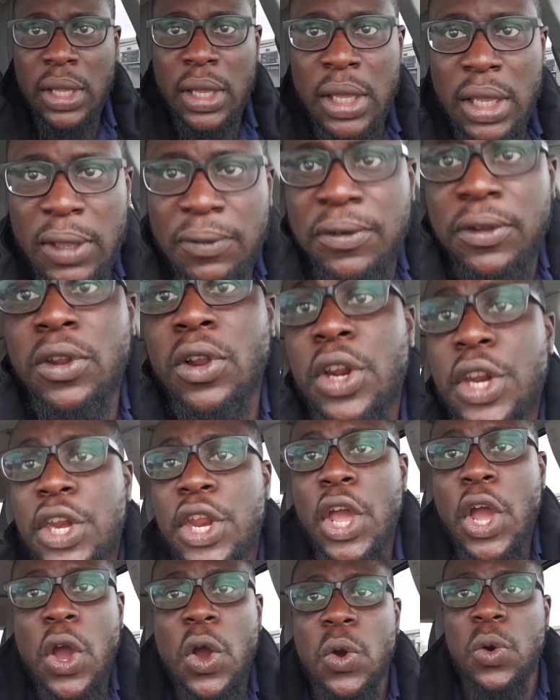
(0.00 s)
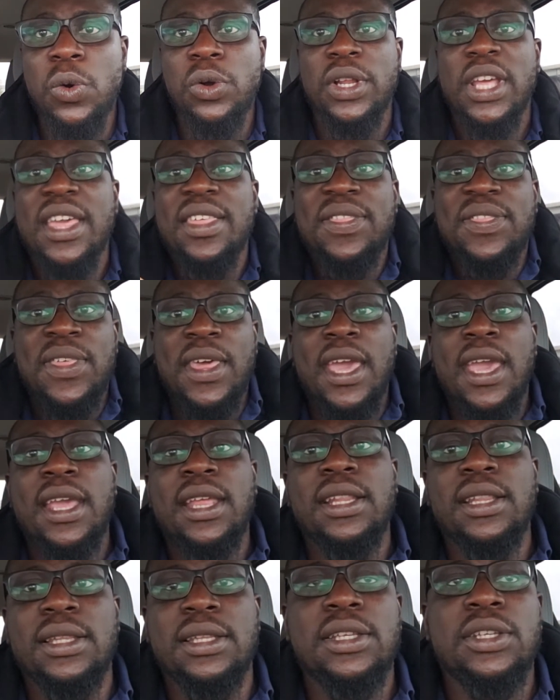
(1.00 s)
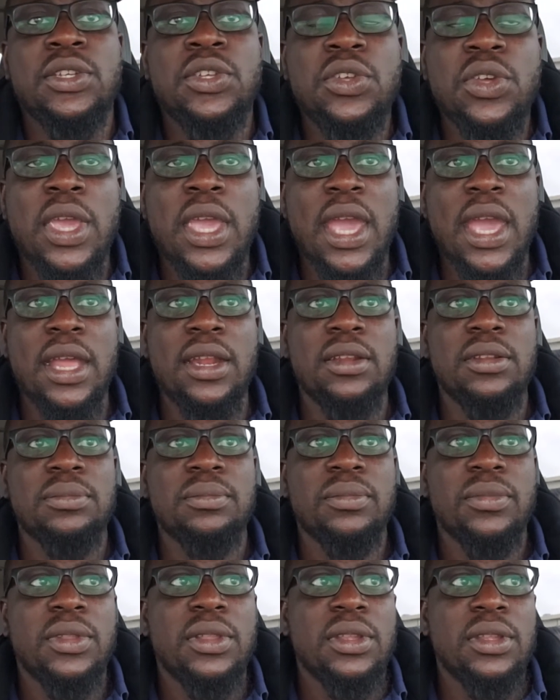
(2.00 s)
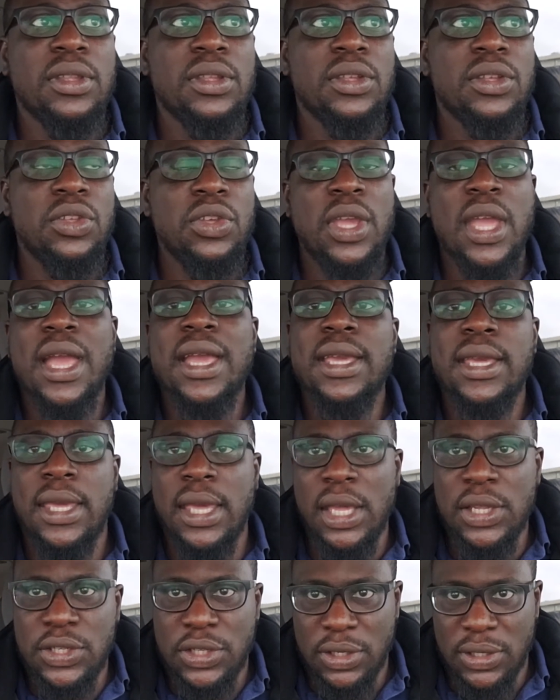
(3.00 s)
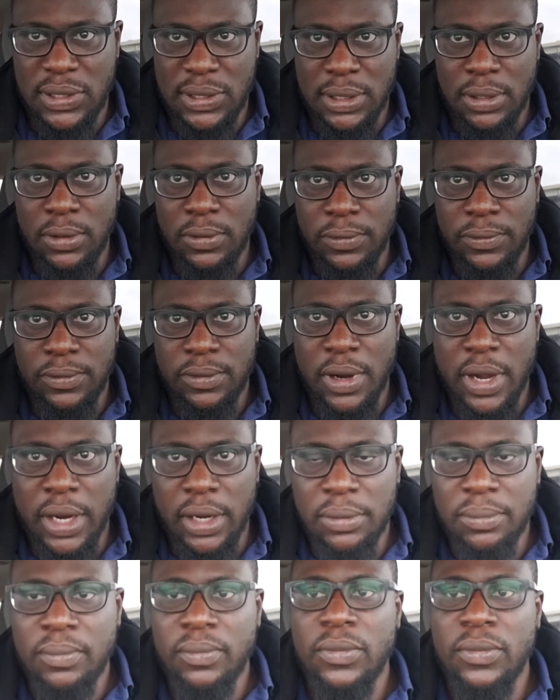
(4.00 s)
If you don't know, then you can gauge yourself, right?